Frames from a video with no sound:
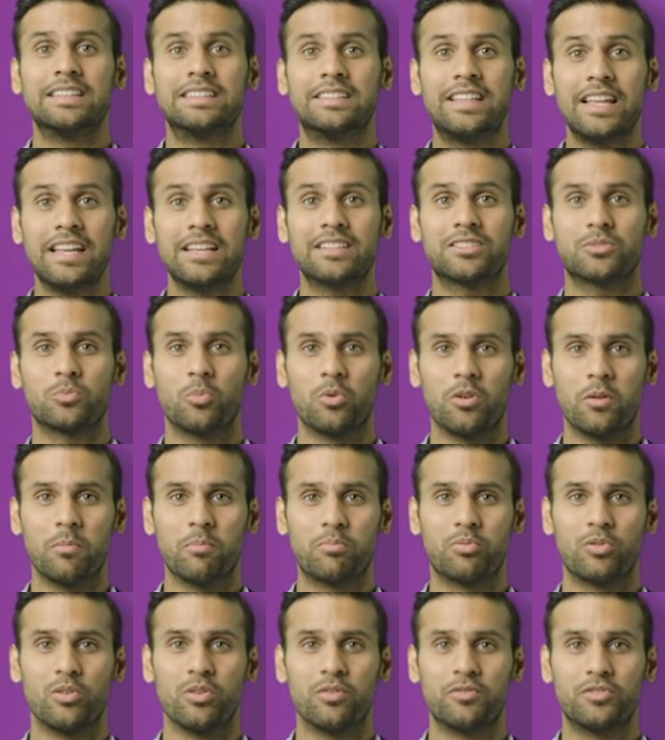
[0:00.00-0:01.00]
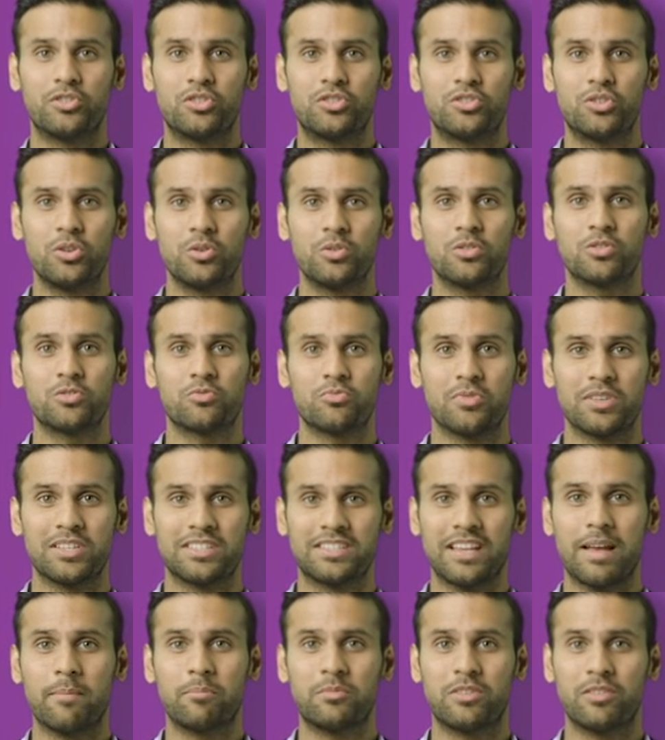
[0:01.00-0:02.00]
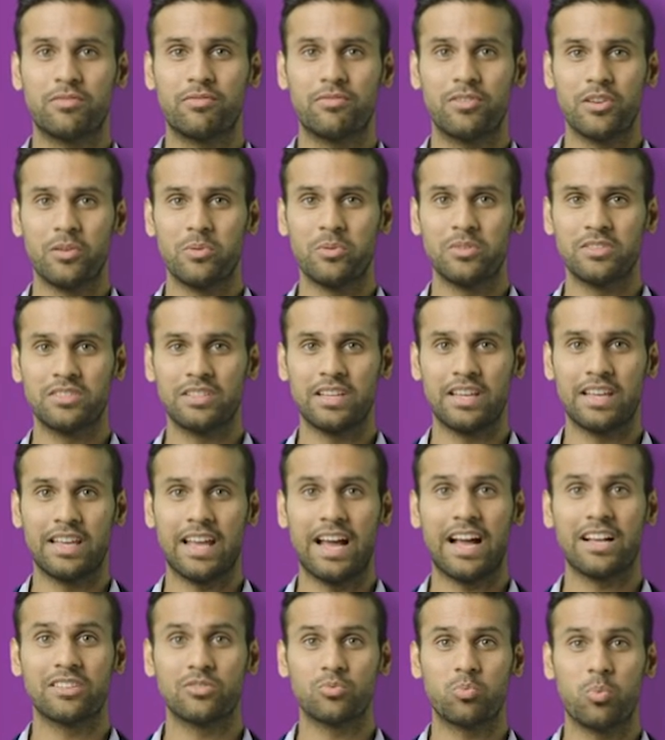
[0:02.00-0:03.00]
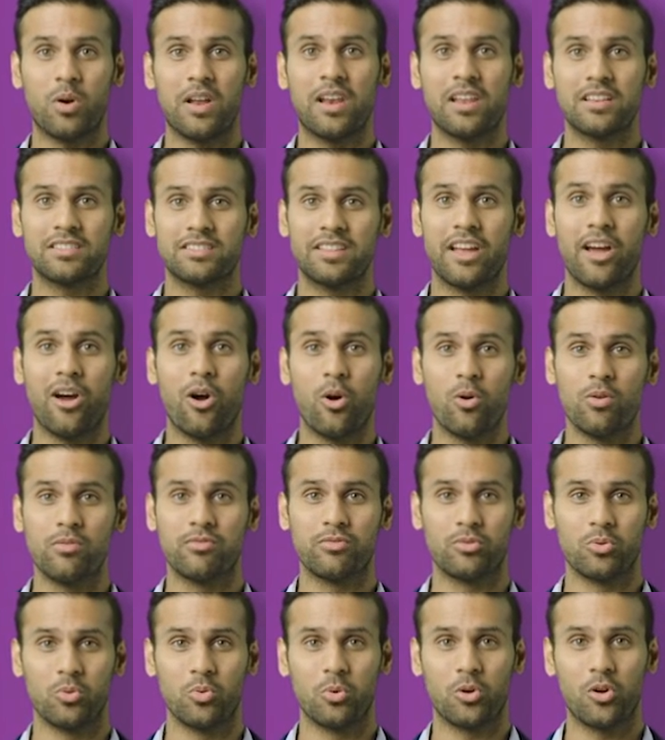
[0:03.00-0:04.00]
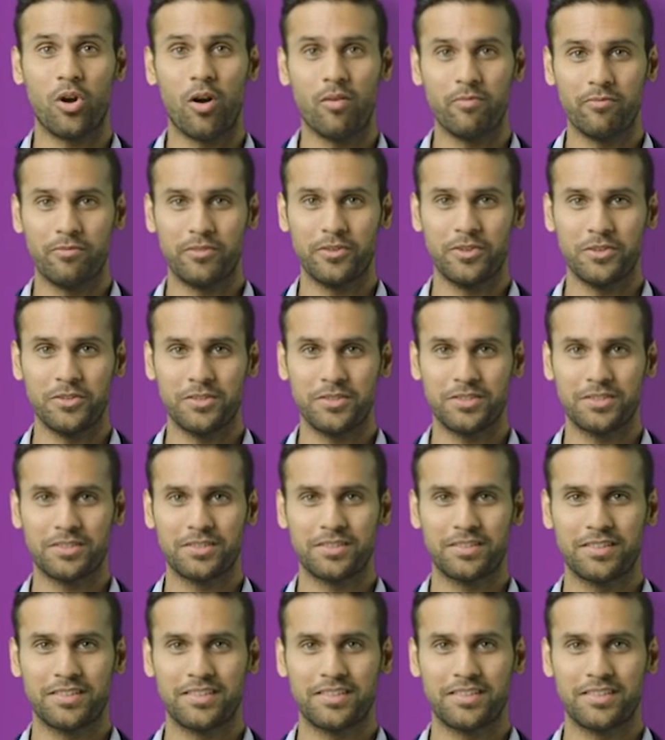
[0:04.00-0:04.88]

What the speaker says: This will improve students' receptive fluency as well as their overall confidence.